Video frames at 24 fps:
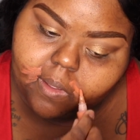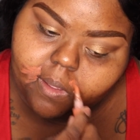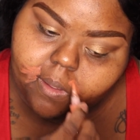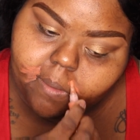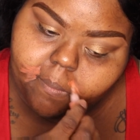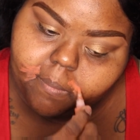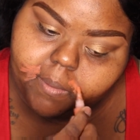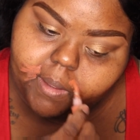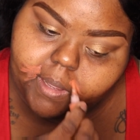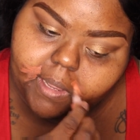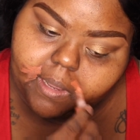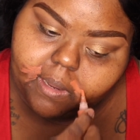
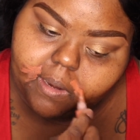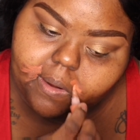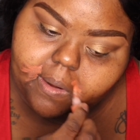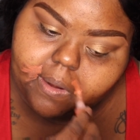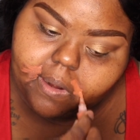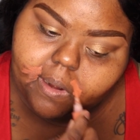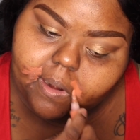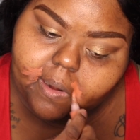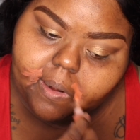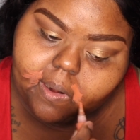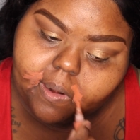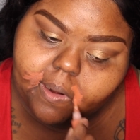But
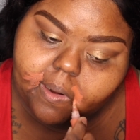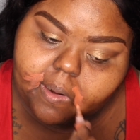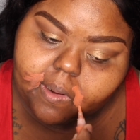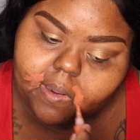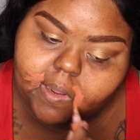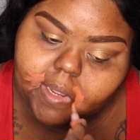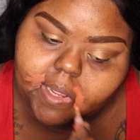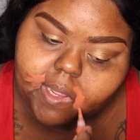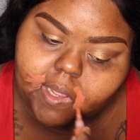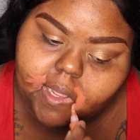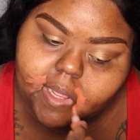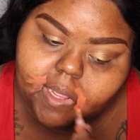
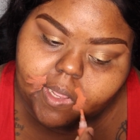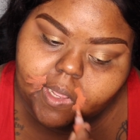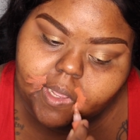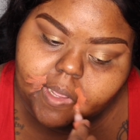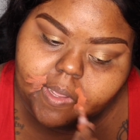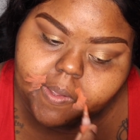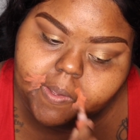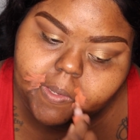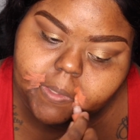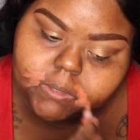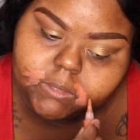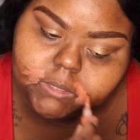
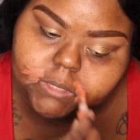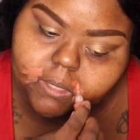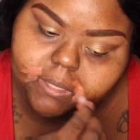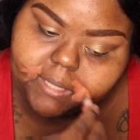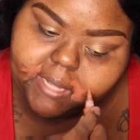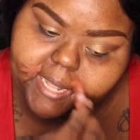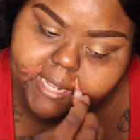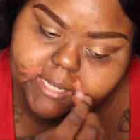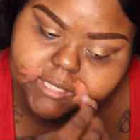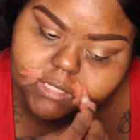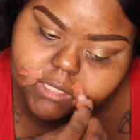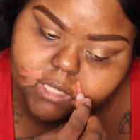so
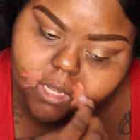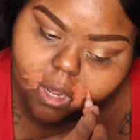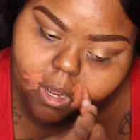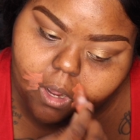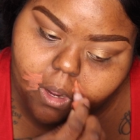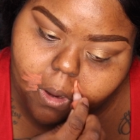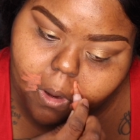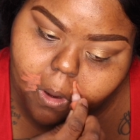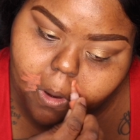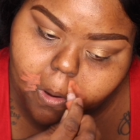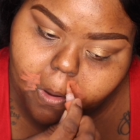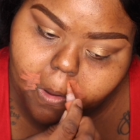that's
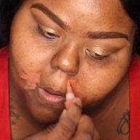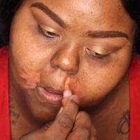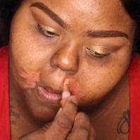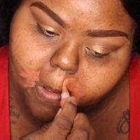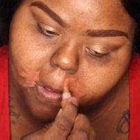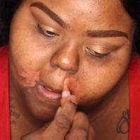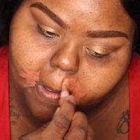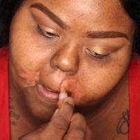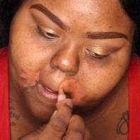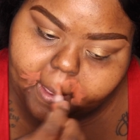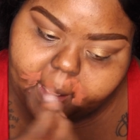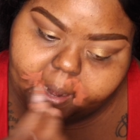all.
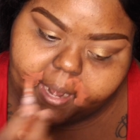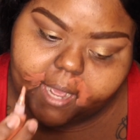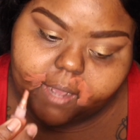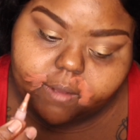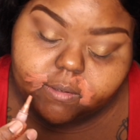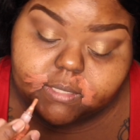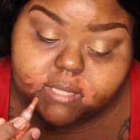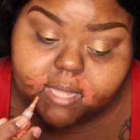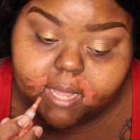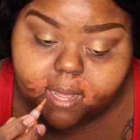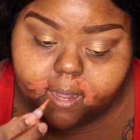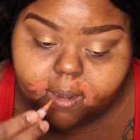And I
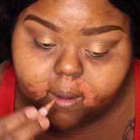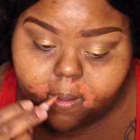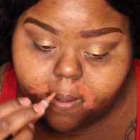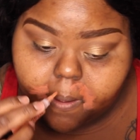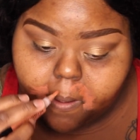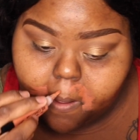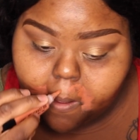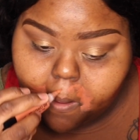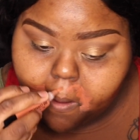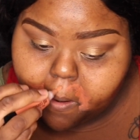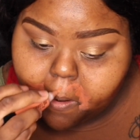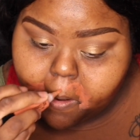was kind of
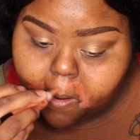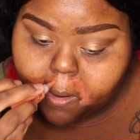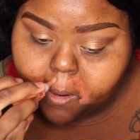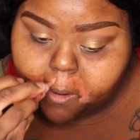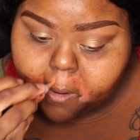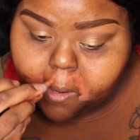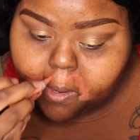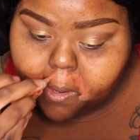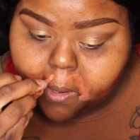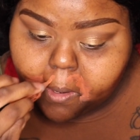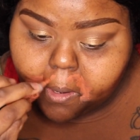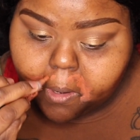
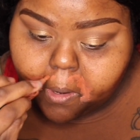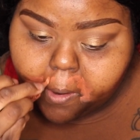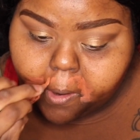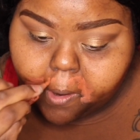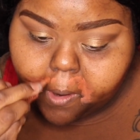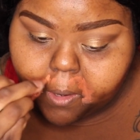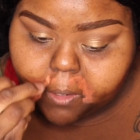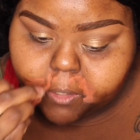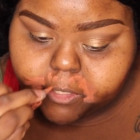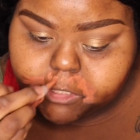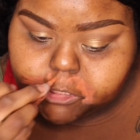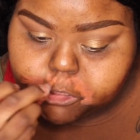
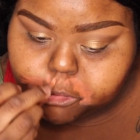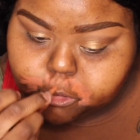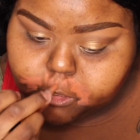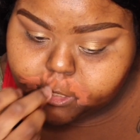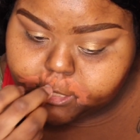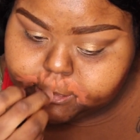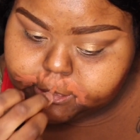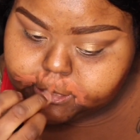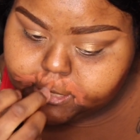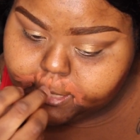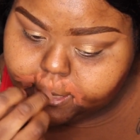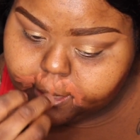
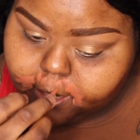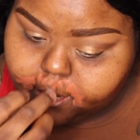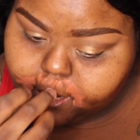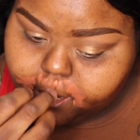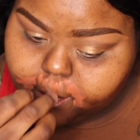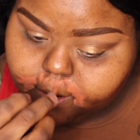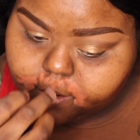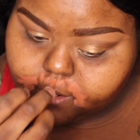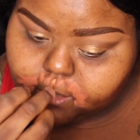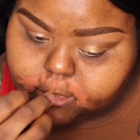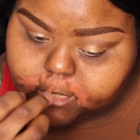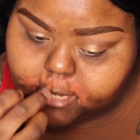stressing and
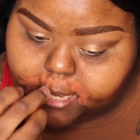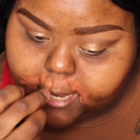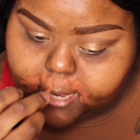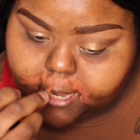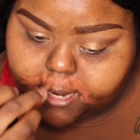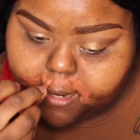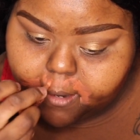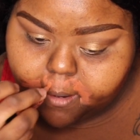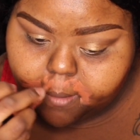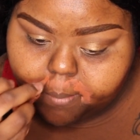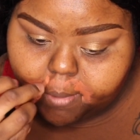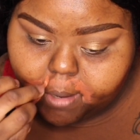
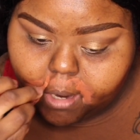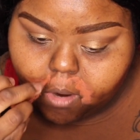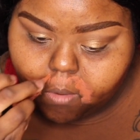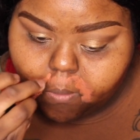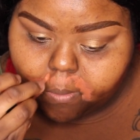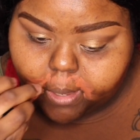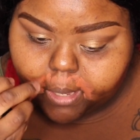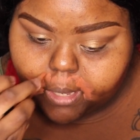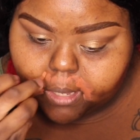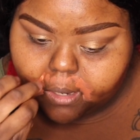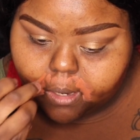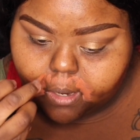irritated about
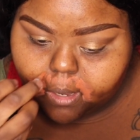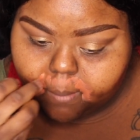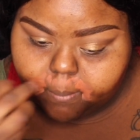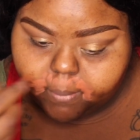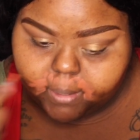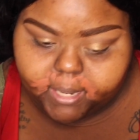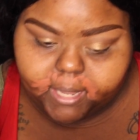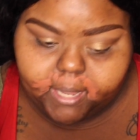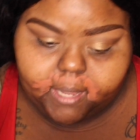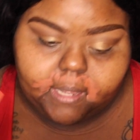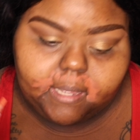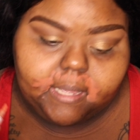waking up
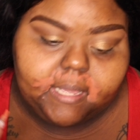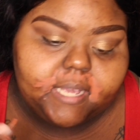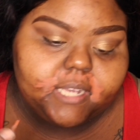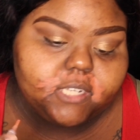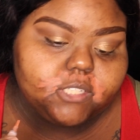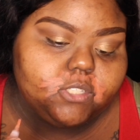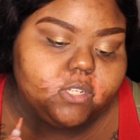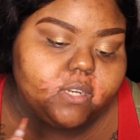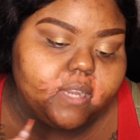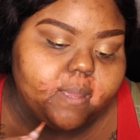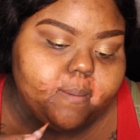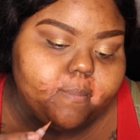late
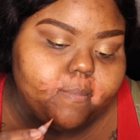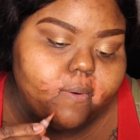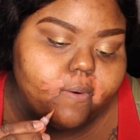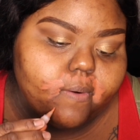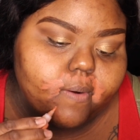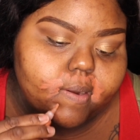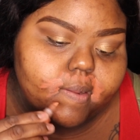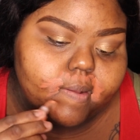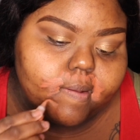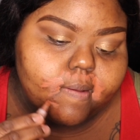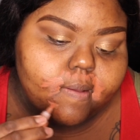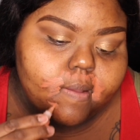yesterday
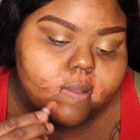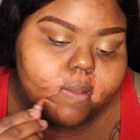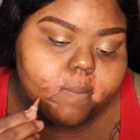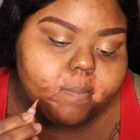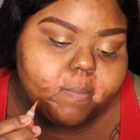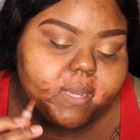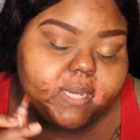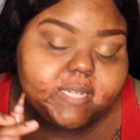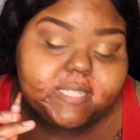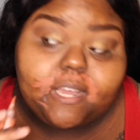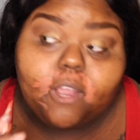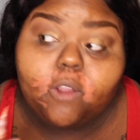morning
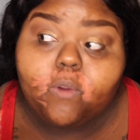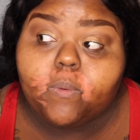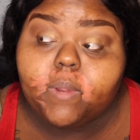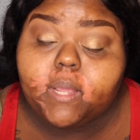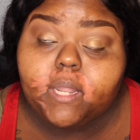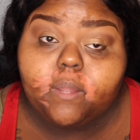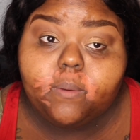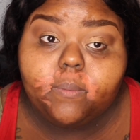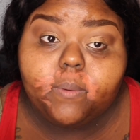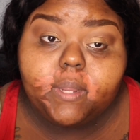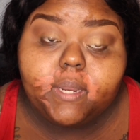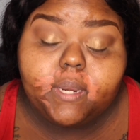because I
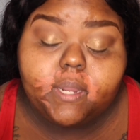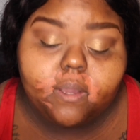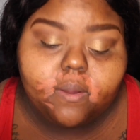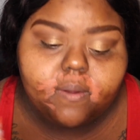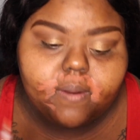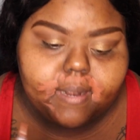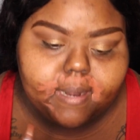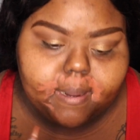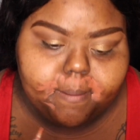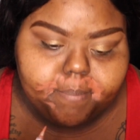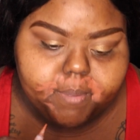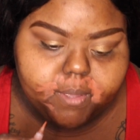really wanted to go
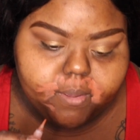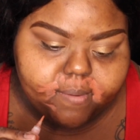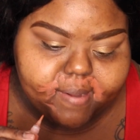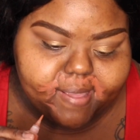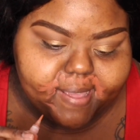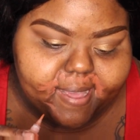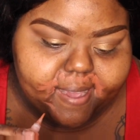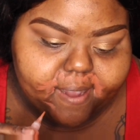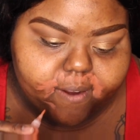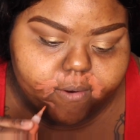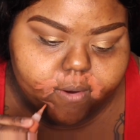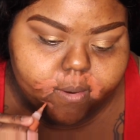to that beauty
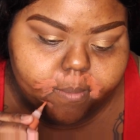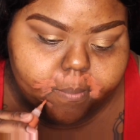hour.